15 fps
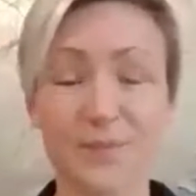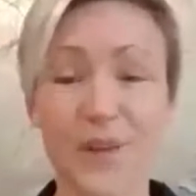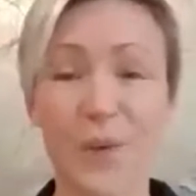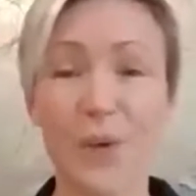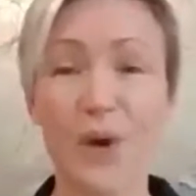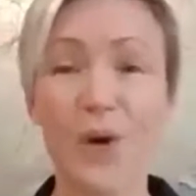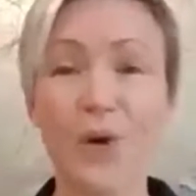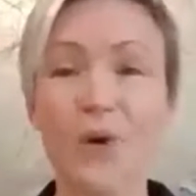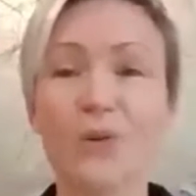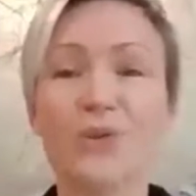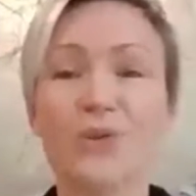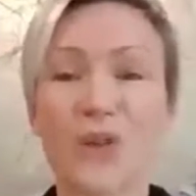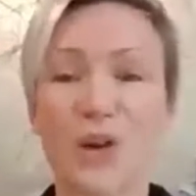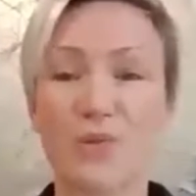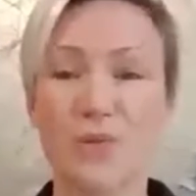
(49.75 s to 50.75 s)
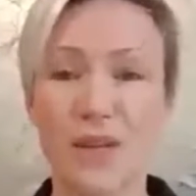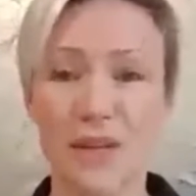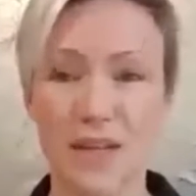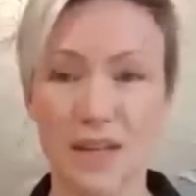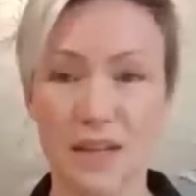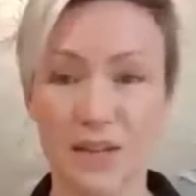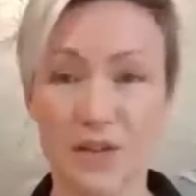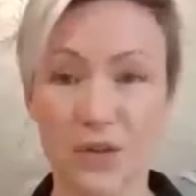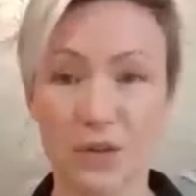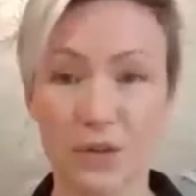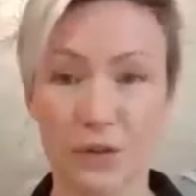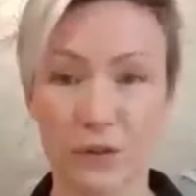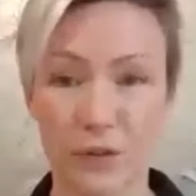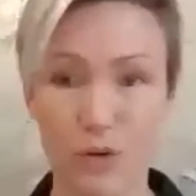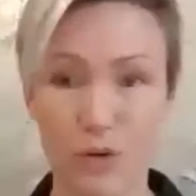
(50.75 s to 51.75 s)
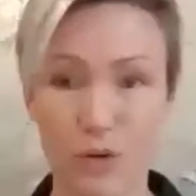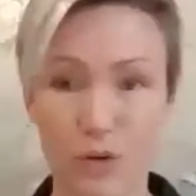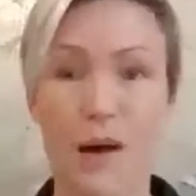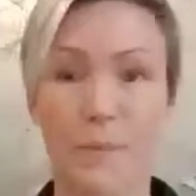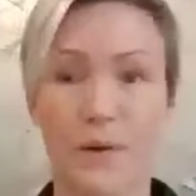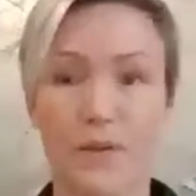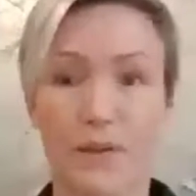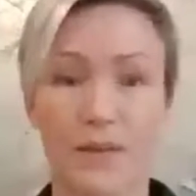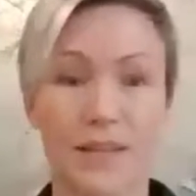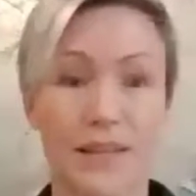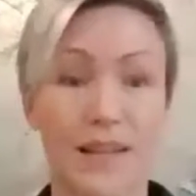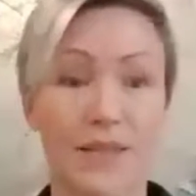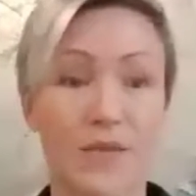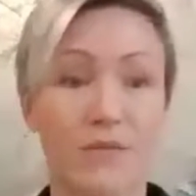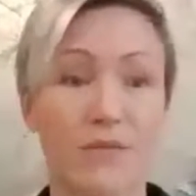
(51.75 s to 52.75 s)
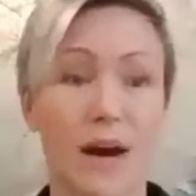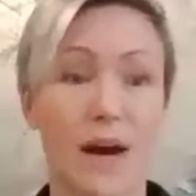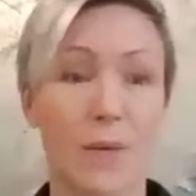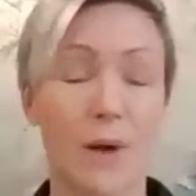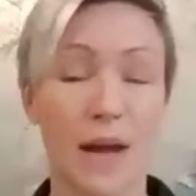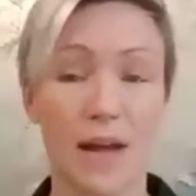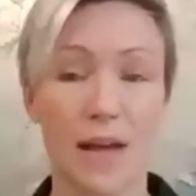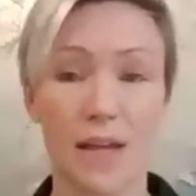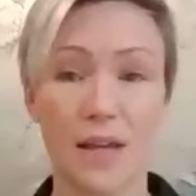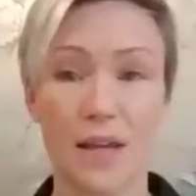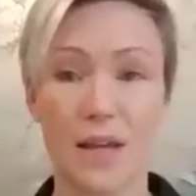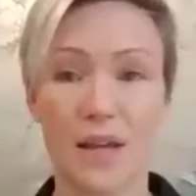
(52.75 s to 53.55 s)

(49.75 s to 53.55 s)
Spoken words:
We also need to fuel our bodies in the right way